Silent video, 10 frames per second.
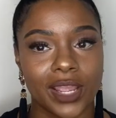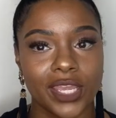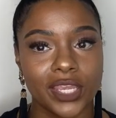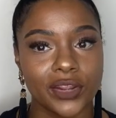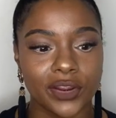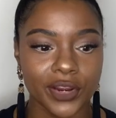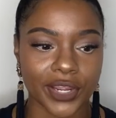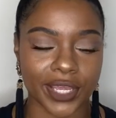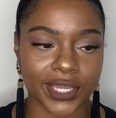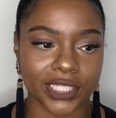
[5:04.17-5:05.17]
here
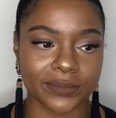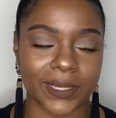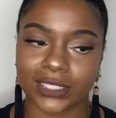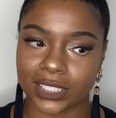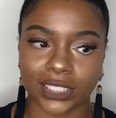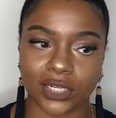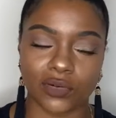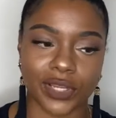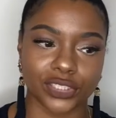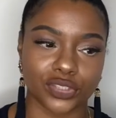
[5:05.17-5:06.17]
is basically
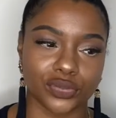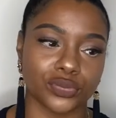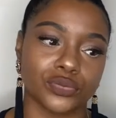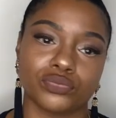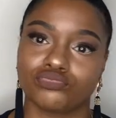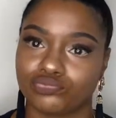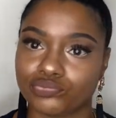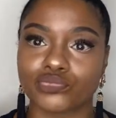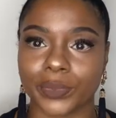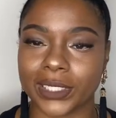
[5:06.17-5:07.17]
going to
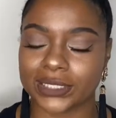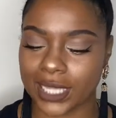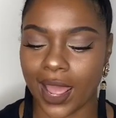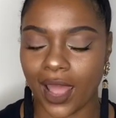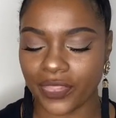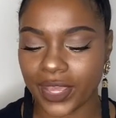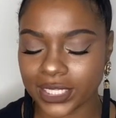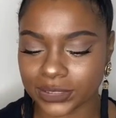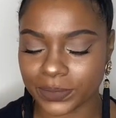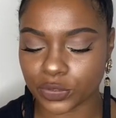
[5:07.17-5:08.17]
replace that. I think
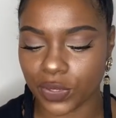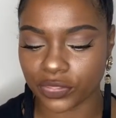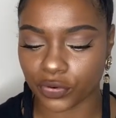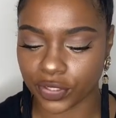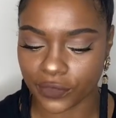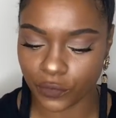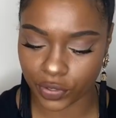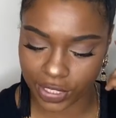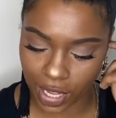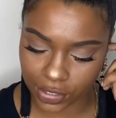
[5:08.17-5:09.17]
it's between $30 and
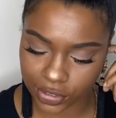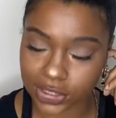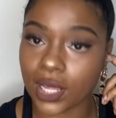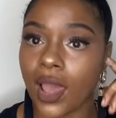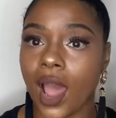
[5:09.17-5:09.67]
$40.